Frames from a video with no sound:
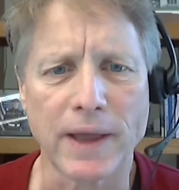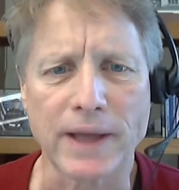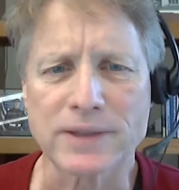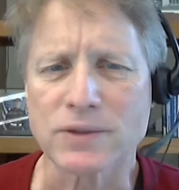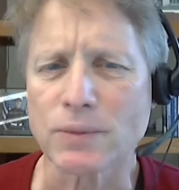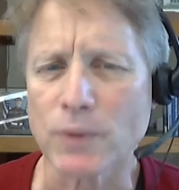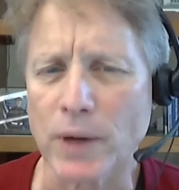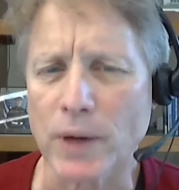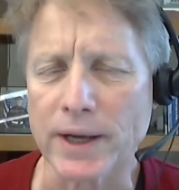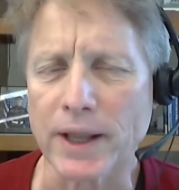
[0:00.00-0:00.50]

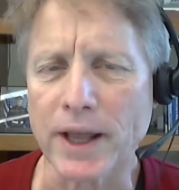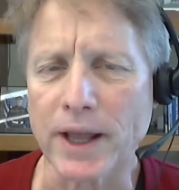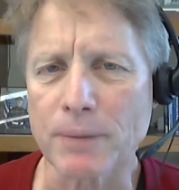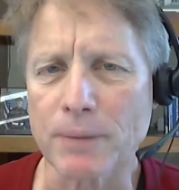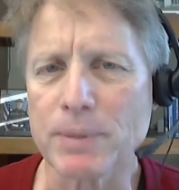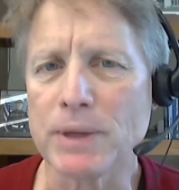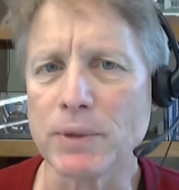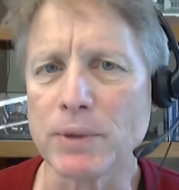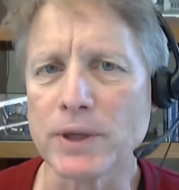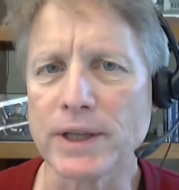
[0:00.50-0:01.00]
that's why a
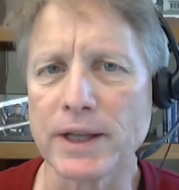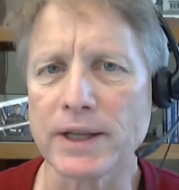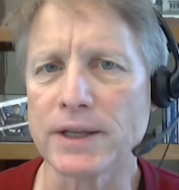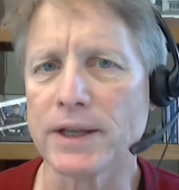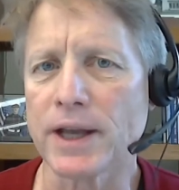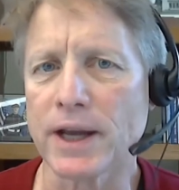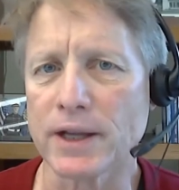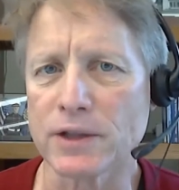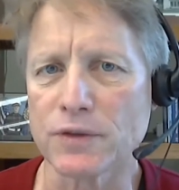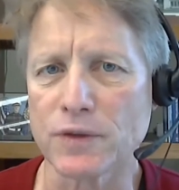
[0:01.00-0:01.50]
lot of people get
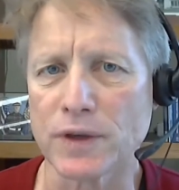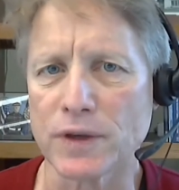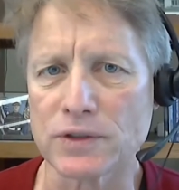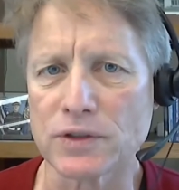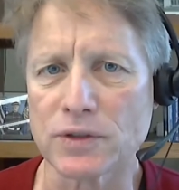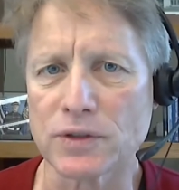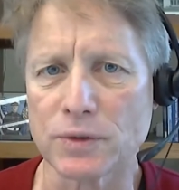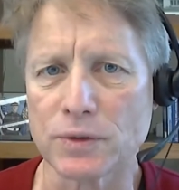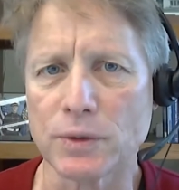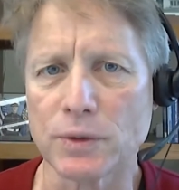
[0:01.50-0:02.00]
into hedge
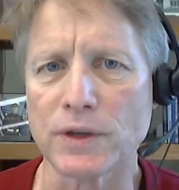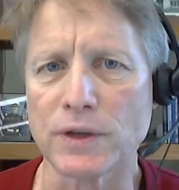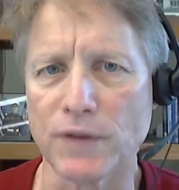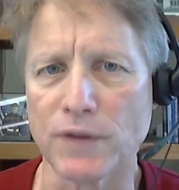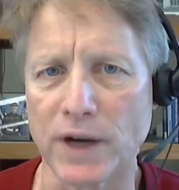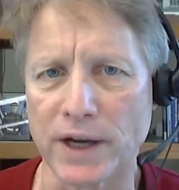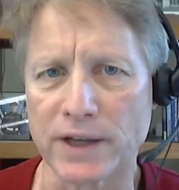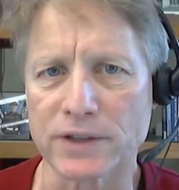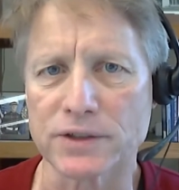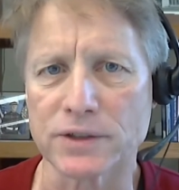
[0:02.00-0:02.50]
funds through an
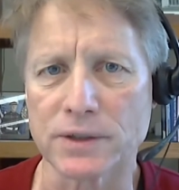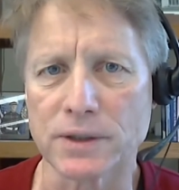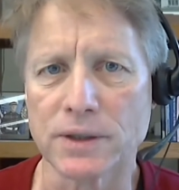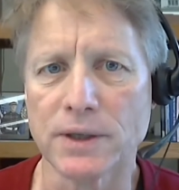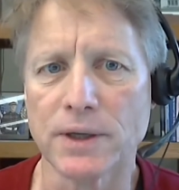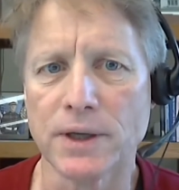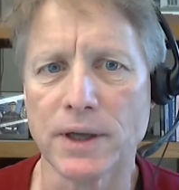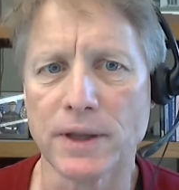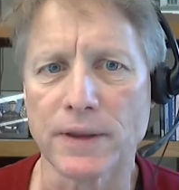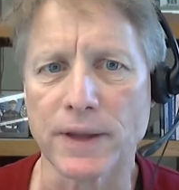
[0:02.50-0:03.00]
advisor